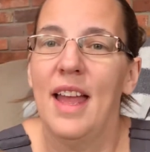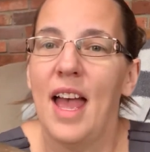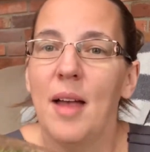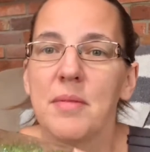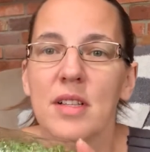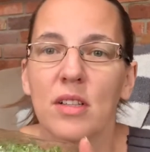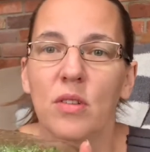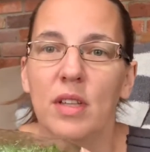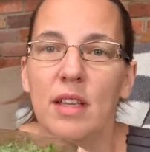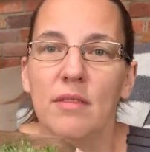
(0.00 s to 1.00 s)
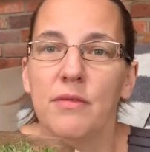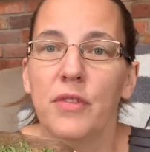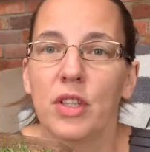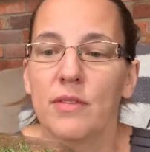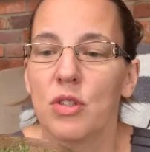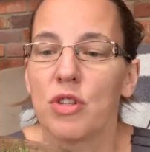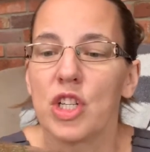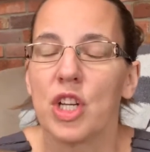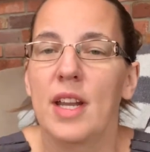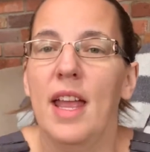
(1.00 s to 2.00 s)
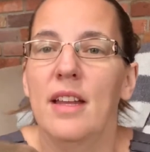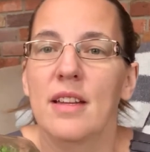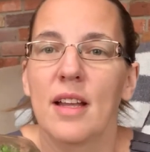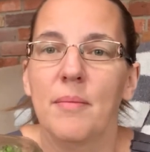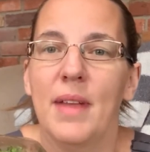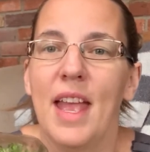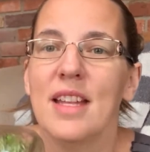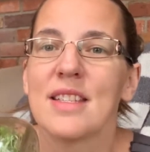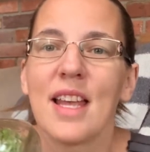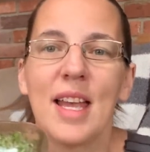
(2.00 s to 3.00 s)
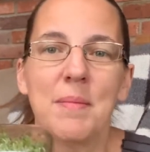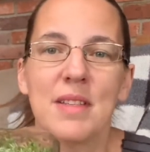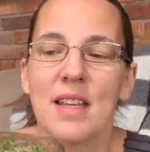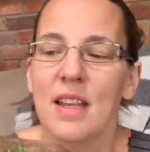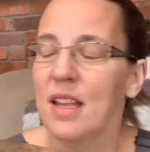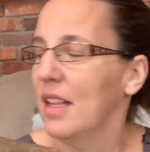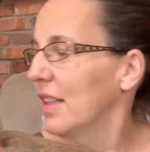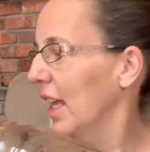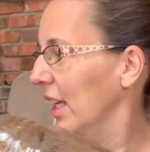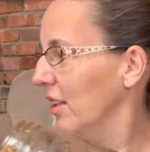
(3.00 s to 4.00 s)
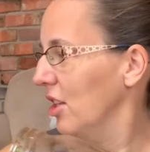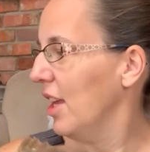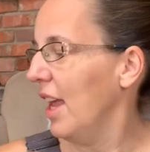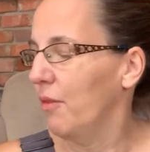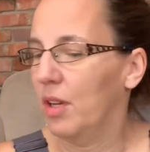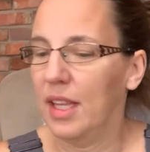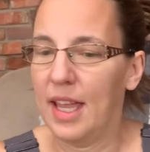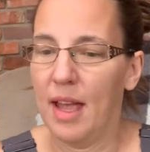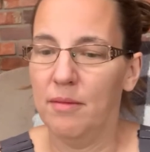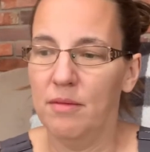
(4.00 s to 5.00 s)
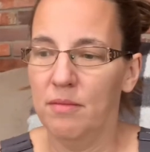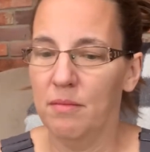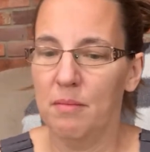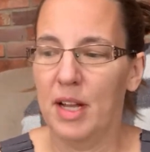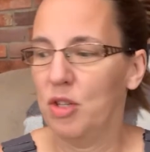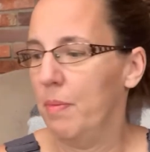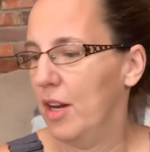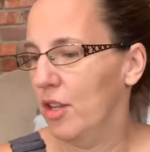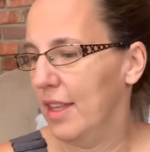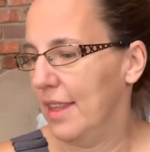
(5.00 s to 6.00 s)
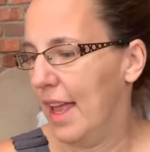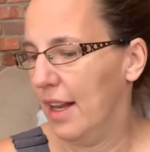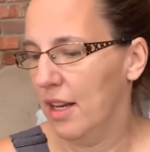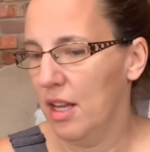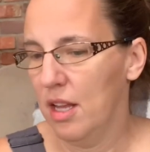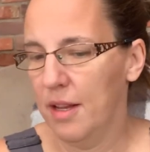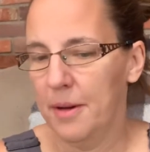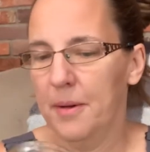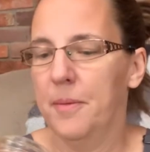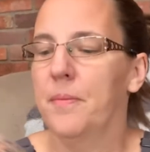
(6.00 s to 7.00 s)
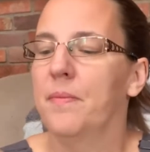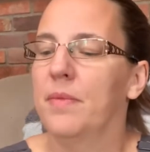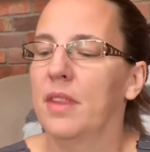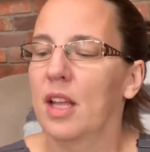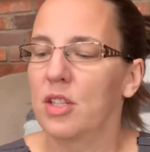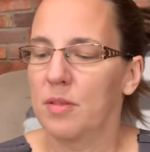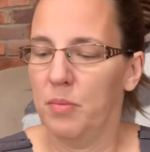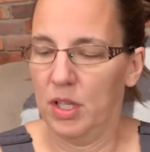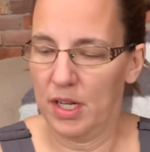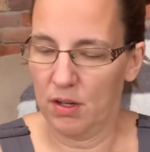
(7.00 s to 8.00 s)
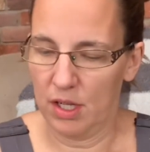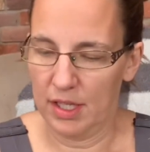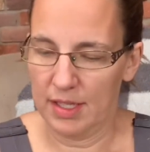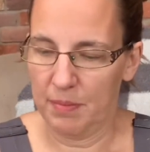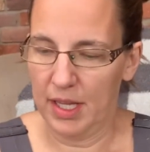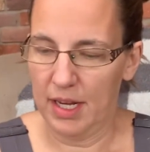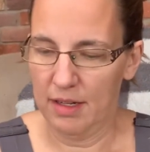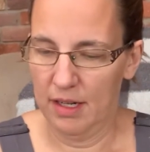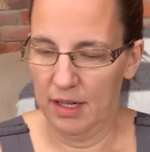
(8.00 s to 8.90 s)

Absolutely full of nutrition and enzymes. Like, you can't really get much better than that. I'll just pull it out on this plate.